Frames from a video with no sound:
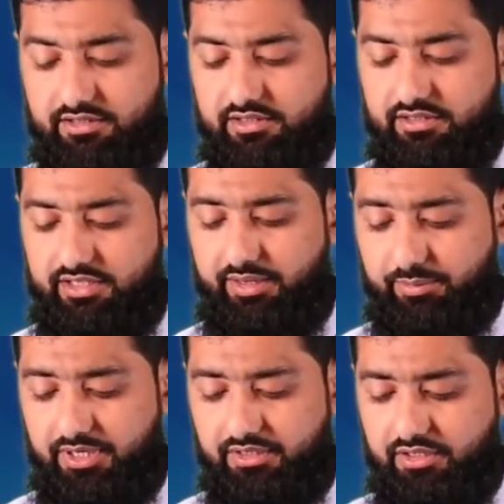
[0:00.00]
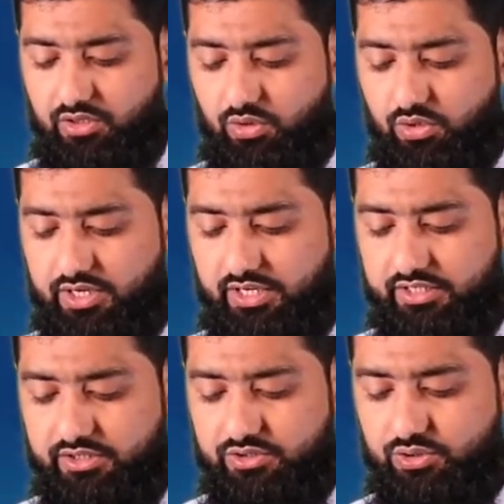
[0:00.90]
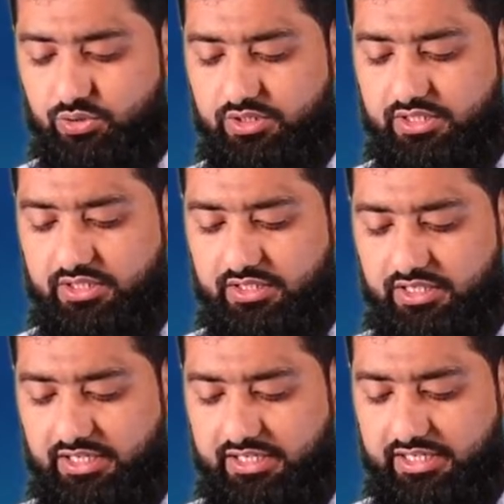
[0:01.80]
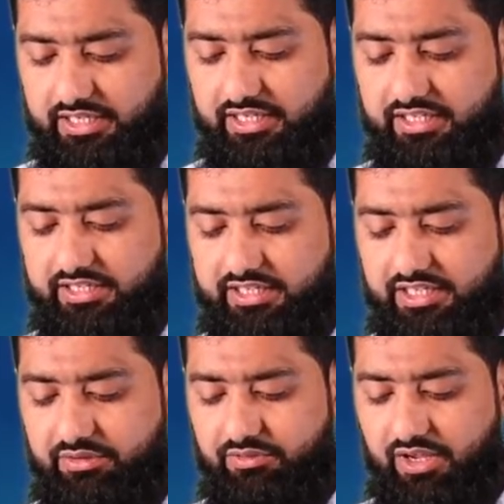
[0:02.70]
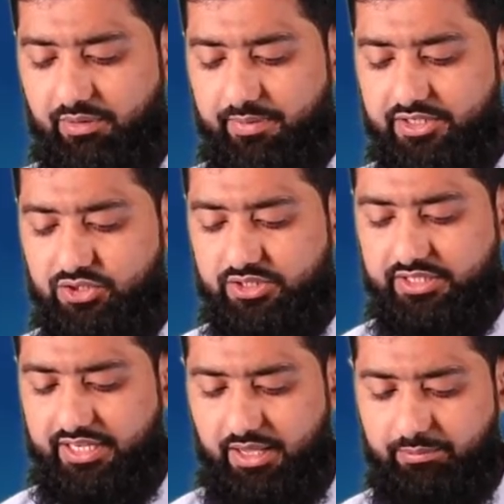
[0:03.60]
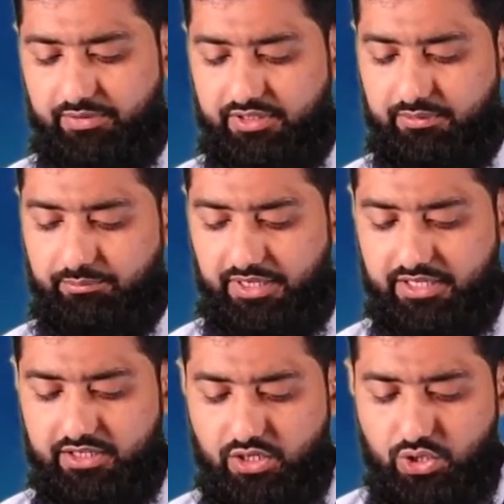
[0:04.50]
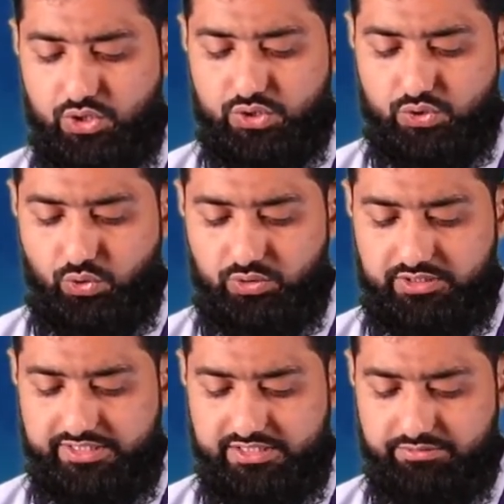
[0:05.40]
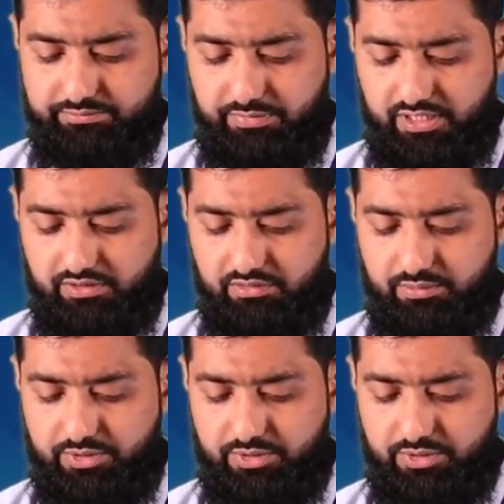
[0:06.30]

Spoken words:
table. Okay, so td, in td we have mentioned tab milk. So this milk will be